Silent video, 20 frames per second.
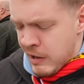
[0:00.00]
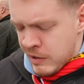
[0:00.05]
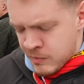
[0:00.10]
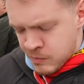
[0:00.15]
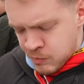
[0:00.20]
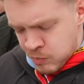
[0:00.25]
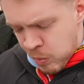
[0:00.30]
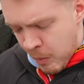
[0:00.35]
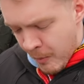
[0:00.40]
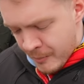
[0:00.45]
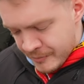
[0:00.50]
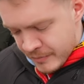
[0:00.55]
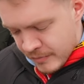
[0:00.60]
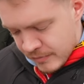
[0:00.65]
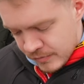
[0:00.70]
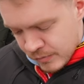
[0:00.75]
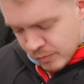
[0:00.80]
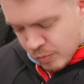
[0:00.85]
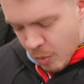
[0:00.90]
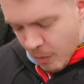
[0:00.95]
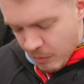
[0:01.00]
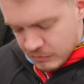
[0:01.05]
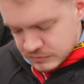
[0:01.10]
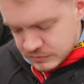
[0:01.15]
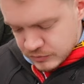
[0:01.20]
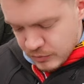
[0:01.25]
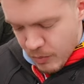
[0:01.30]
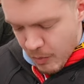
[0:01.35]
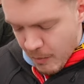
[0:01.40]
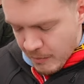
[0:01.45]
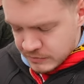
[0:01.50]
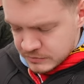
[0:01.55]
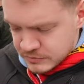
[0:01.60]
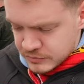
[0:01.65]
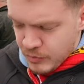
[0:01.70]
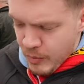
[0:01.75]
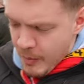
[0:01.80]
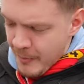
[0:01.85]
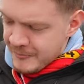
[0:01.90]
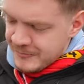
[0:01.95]
It's alright, yeah, that's what I
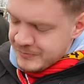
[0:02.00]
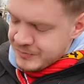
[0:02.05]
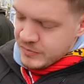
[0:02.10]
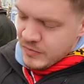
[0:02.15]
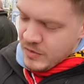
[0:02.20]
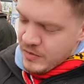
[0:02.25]
mean.